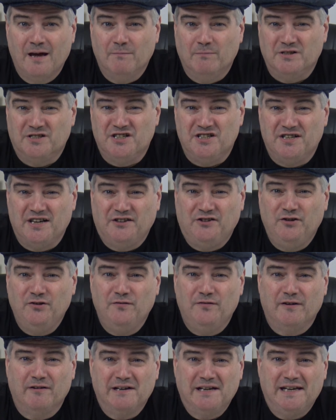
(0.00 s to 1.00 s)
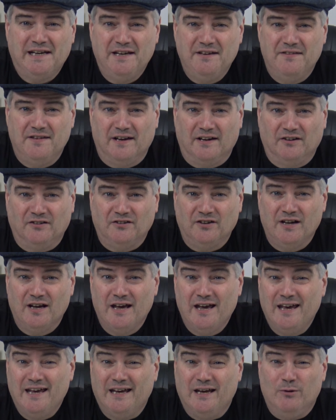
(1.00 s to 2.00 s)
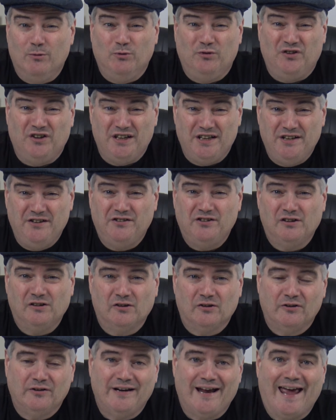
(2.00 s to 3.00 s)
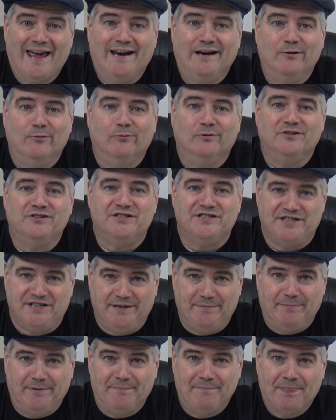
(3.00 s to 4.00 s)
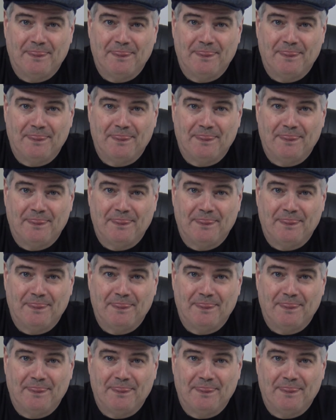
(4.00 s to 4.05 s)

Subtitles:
But she said 2 very key things. It was easy to learn and it was cheap.